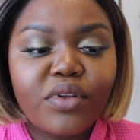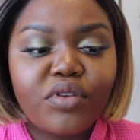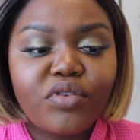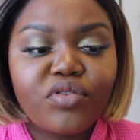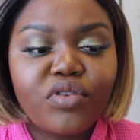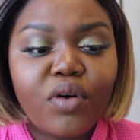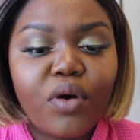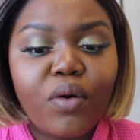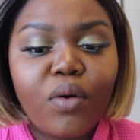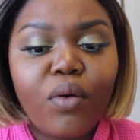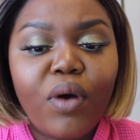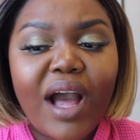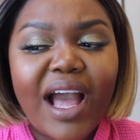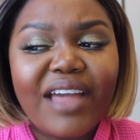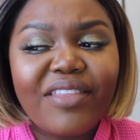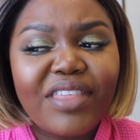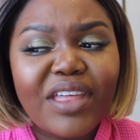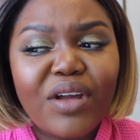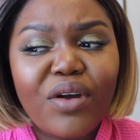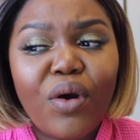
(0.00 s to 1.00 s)
So
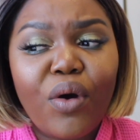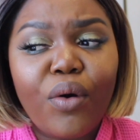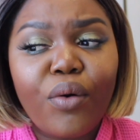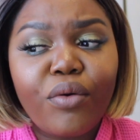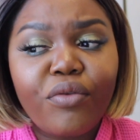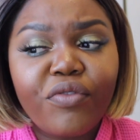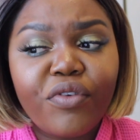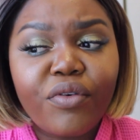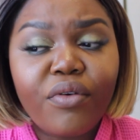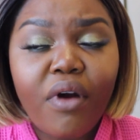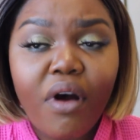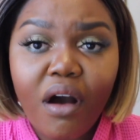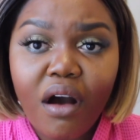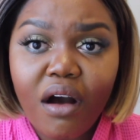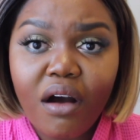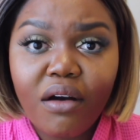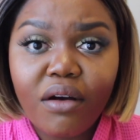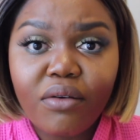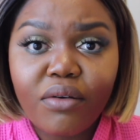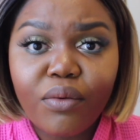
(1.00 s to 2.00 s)
I think
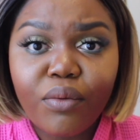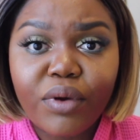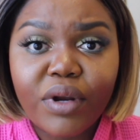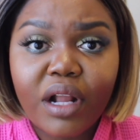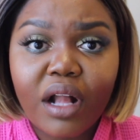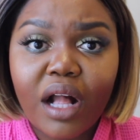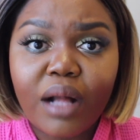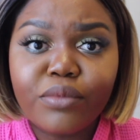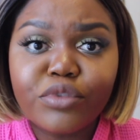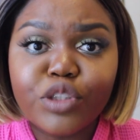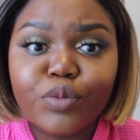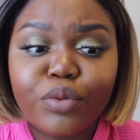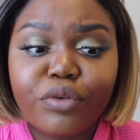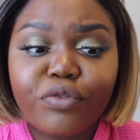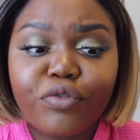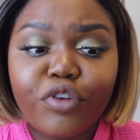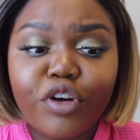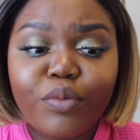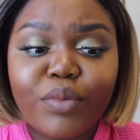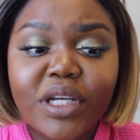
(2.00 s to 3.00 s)
overall, when it comes to
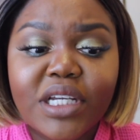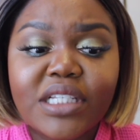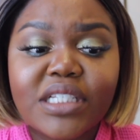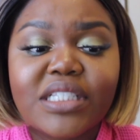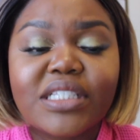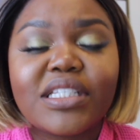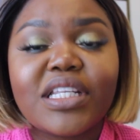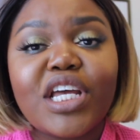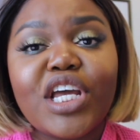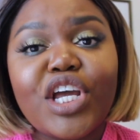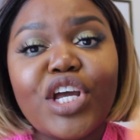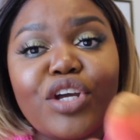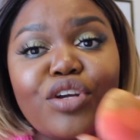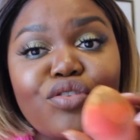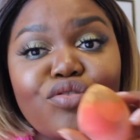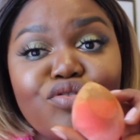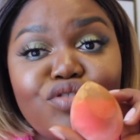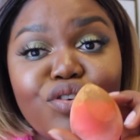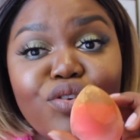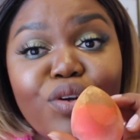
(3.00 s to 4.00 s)
performance,
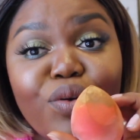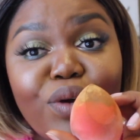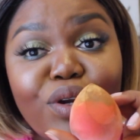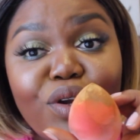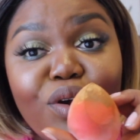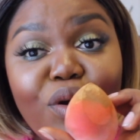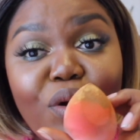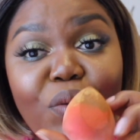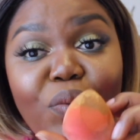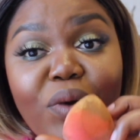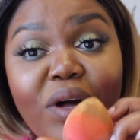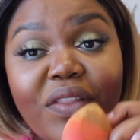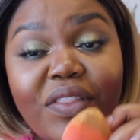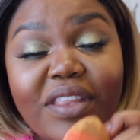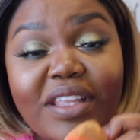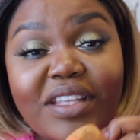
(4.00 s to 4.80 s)
Juno Co won